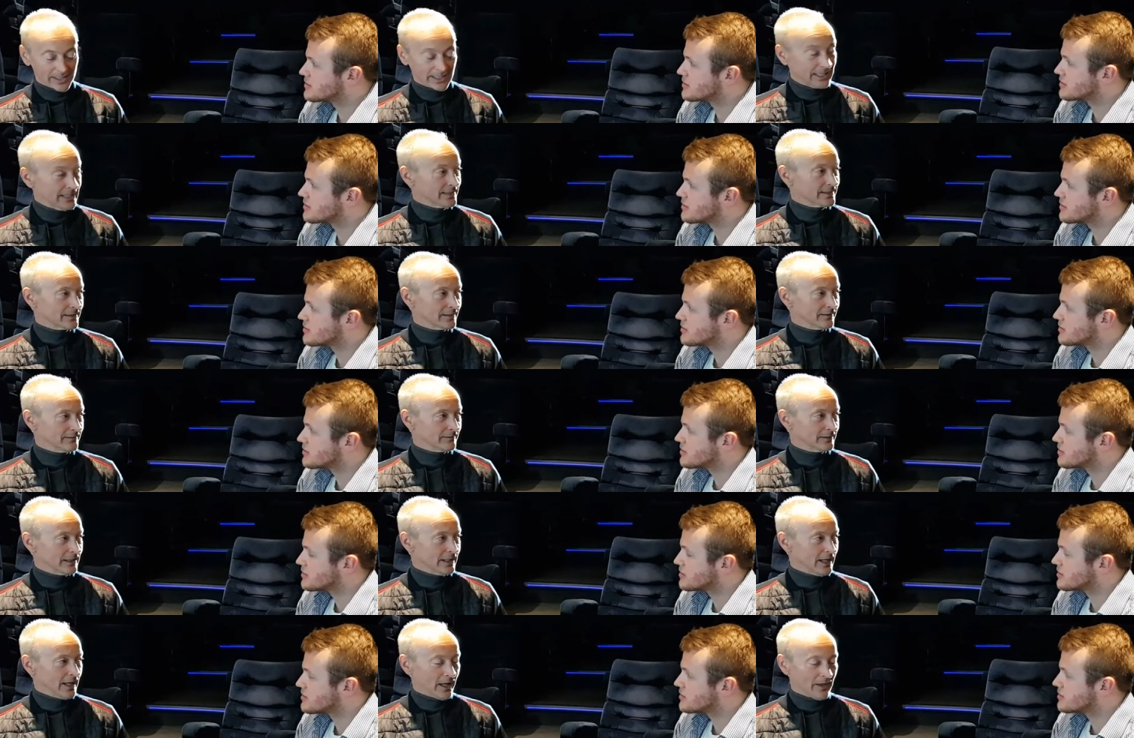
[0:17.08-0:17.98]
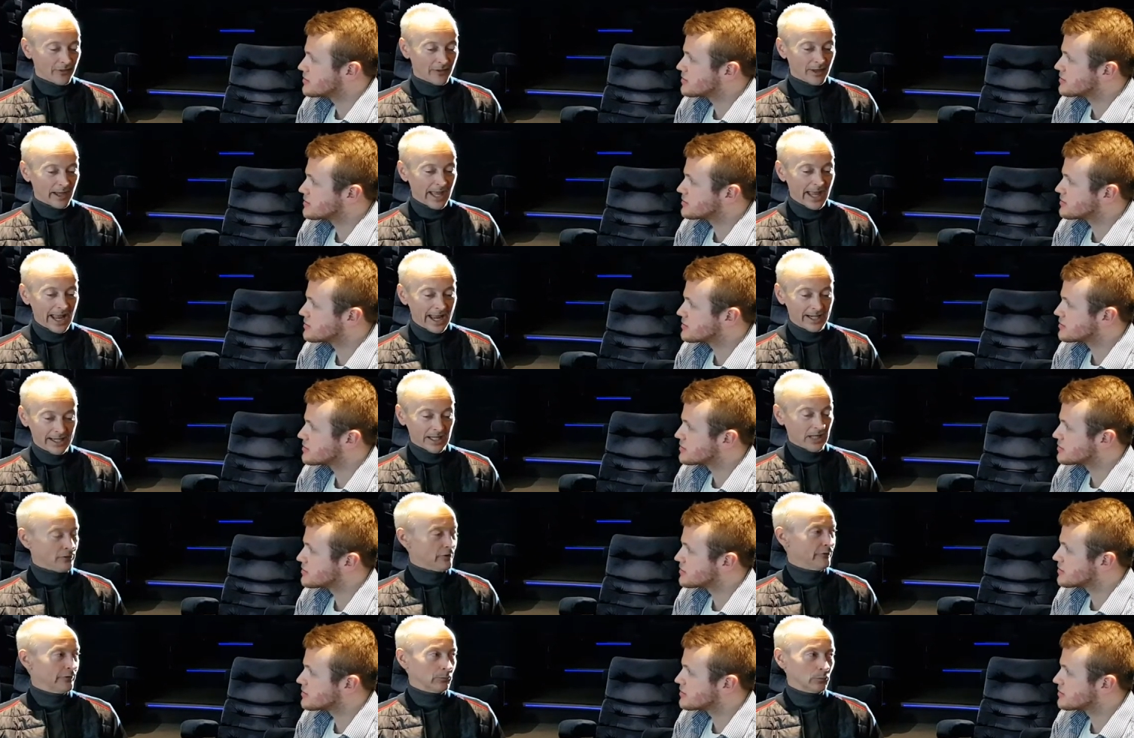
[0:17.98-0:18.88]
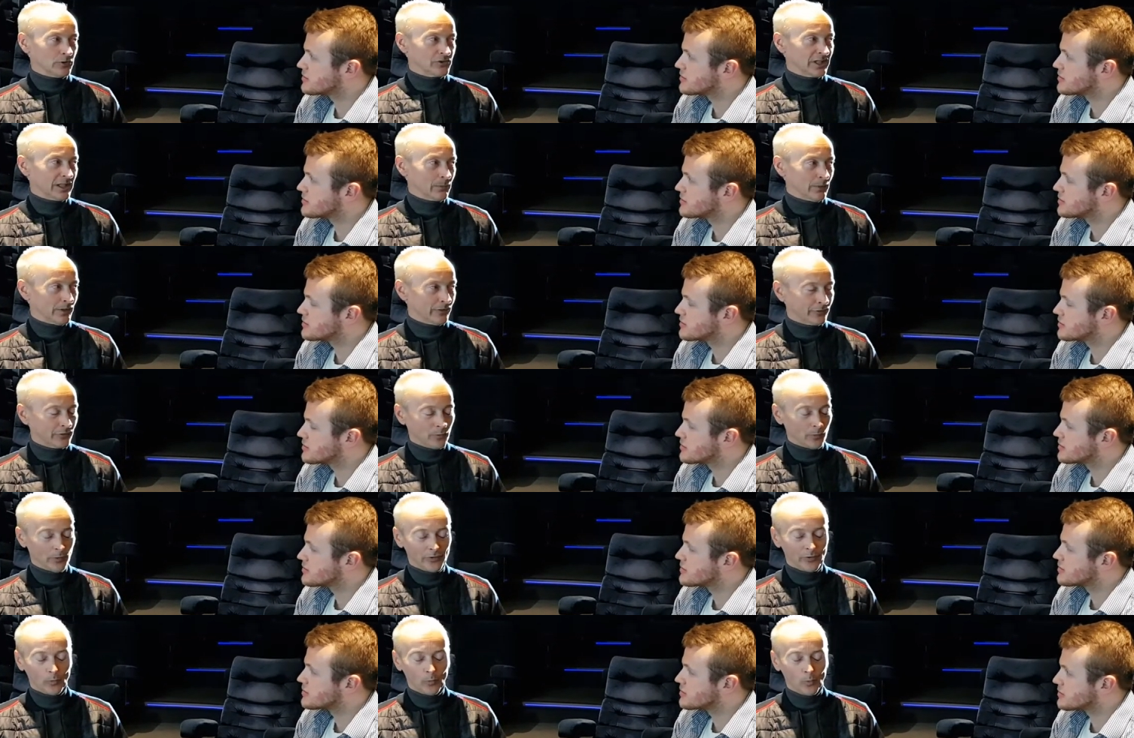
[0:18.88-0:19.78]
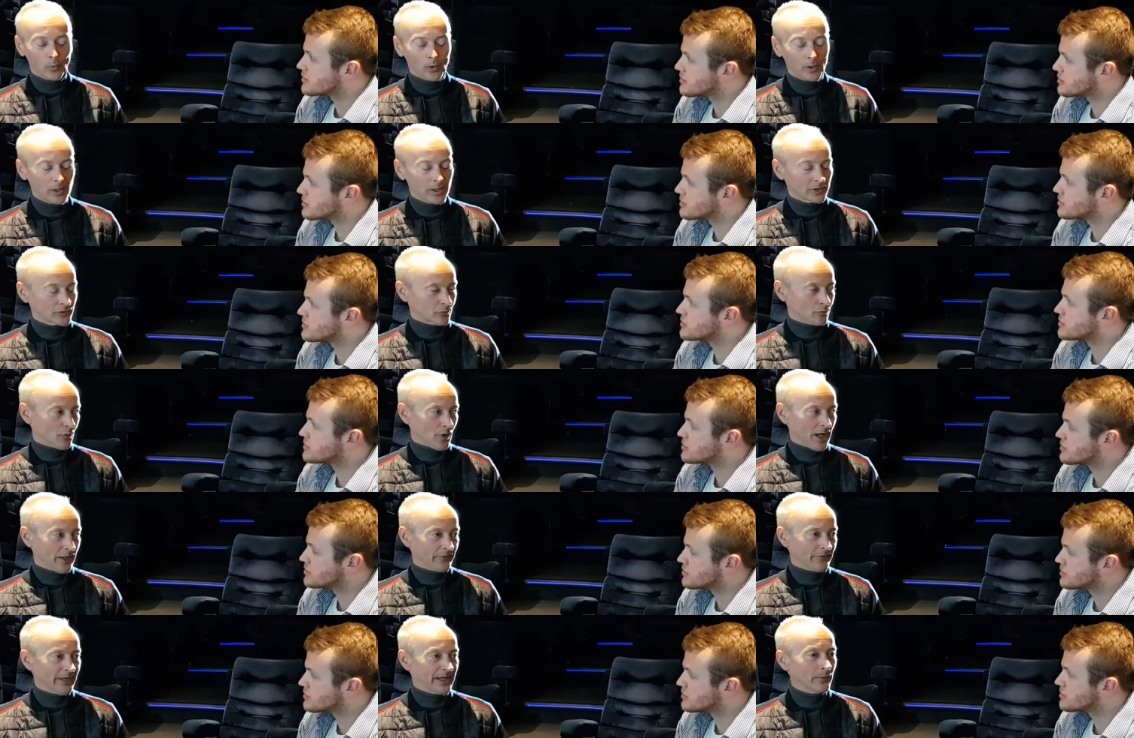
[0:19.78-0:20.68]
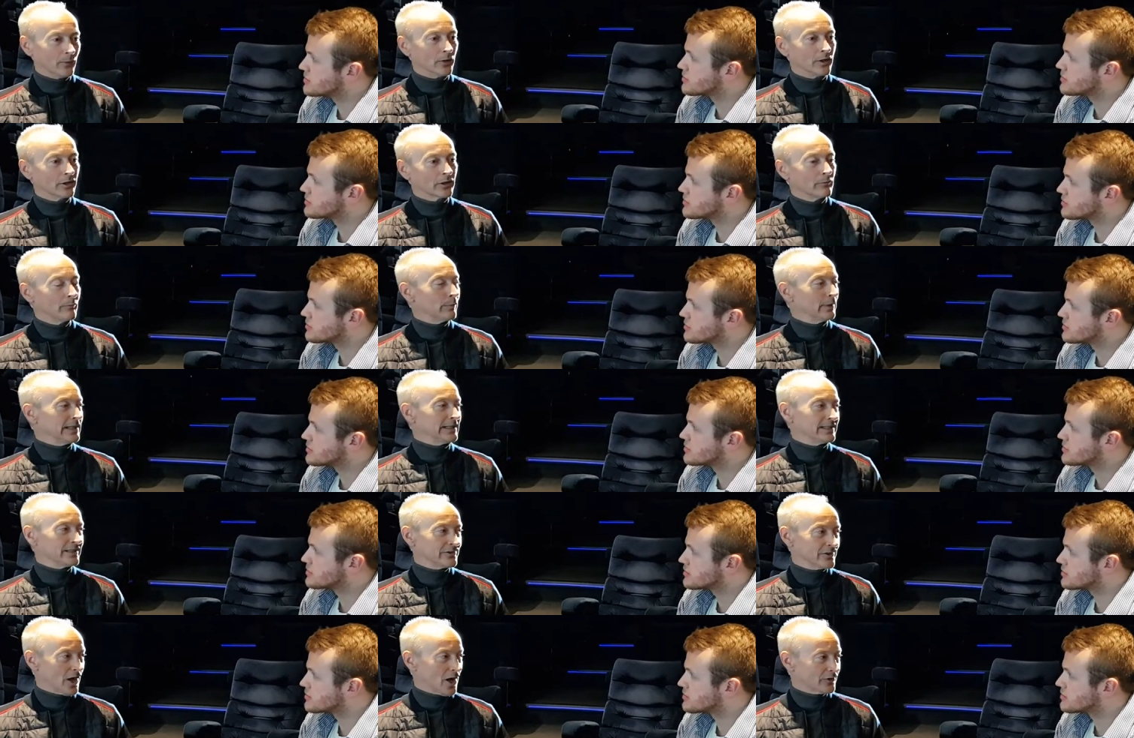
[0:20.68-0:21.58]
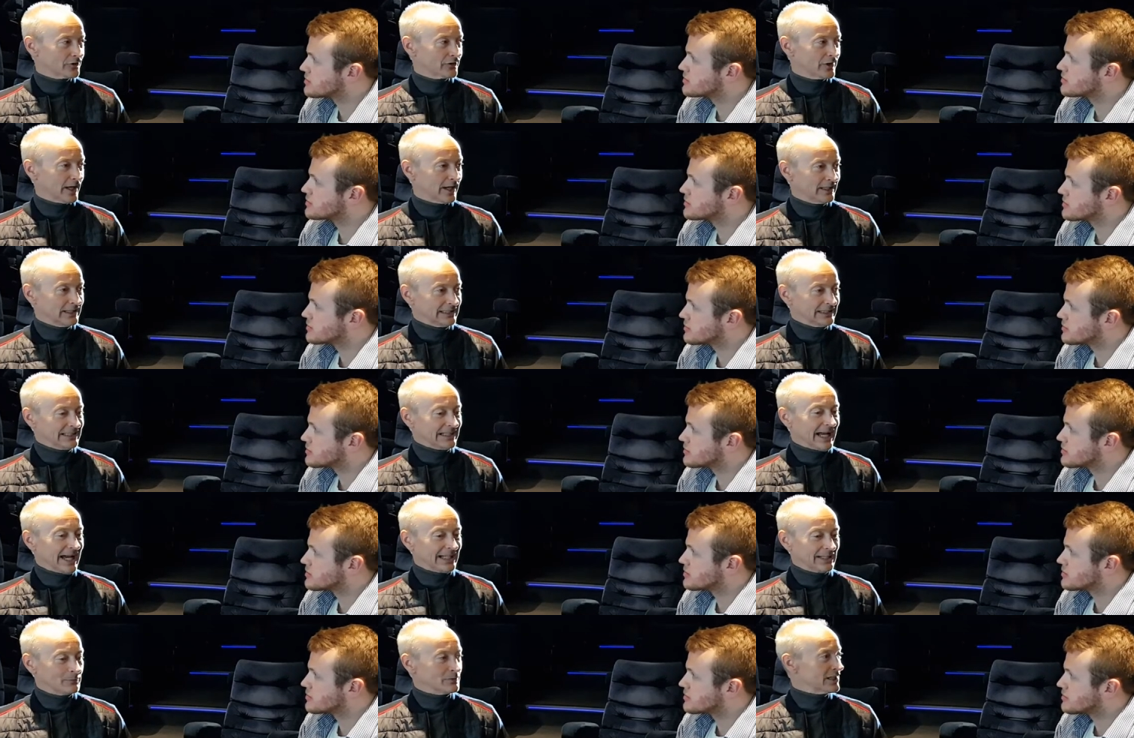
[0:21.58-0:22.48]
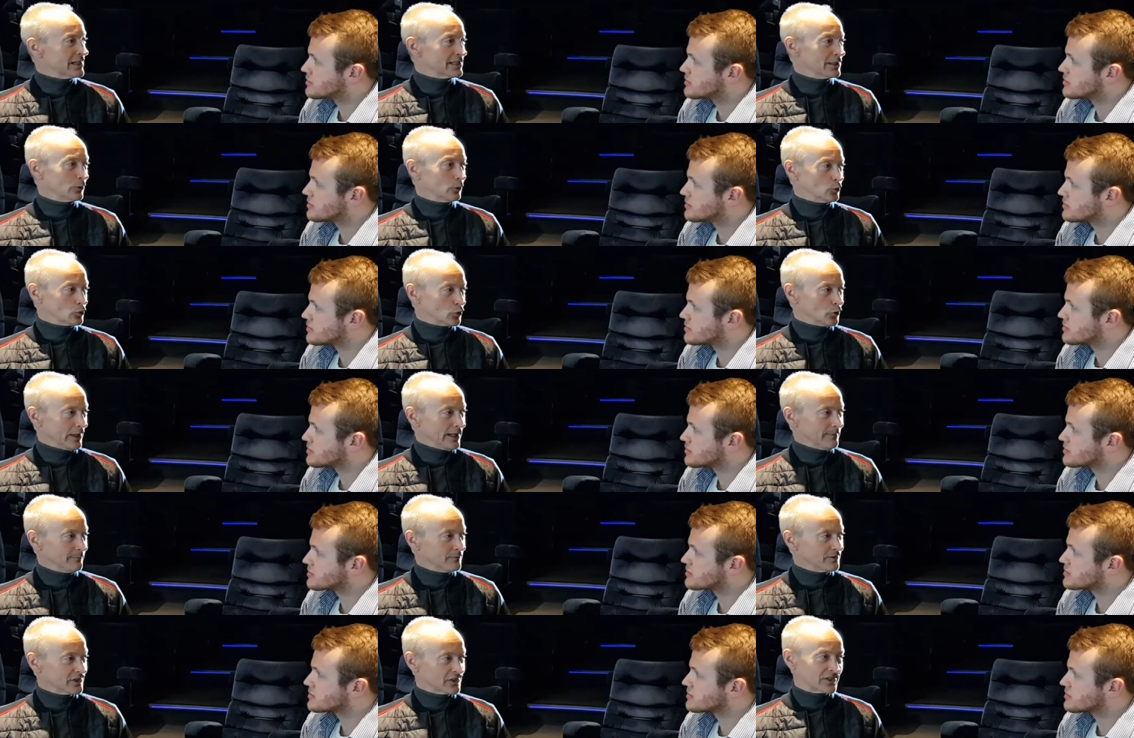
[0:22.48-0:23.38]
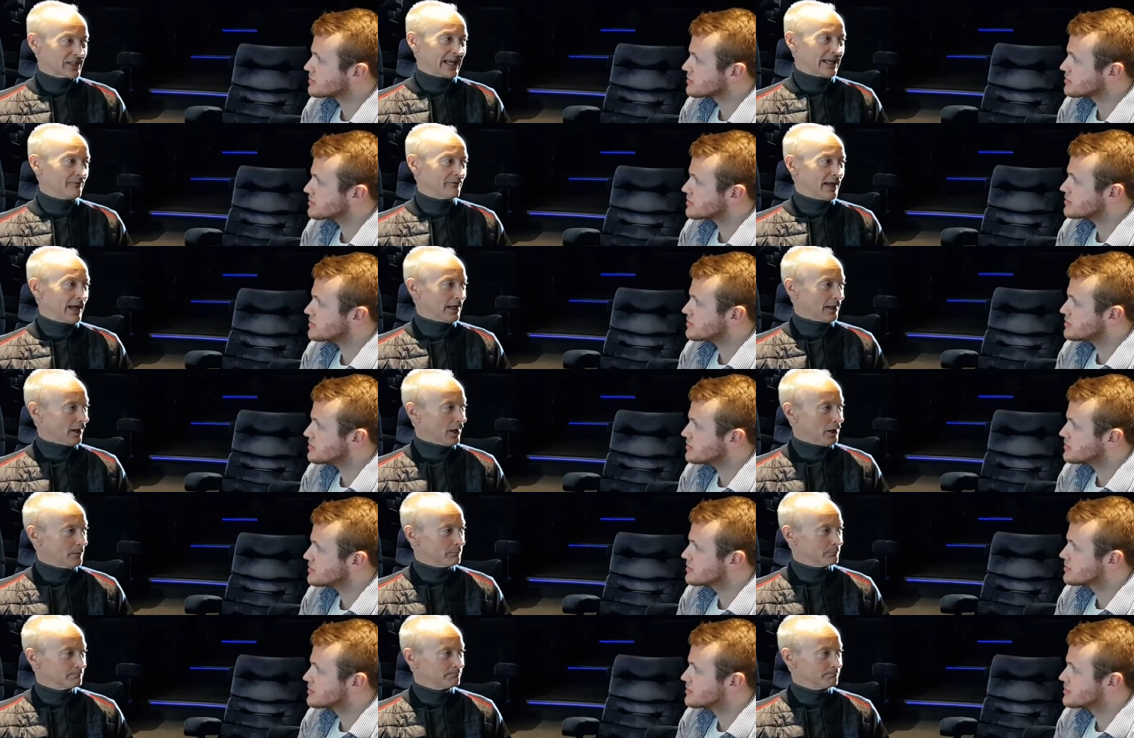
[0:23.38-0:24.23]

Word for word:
Speaker 1: season that any other football team went through, with the worst run. They were a complete disaster, and it was his little dream to save that club.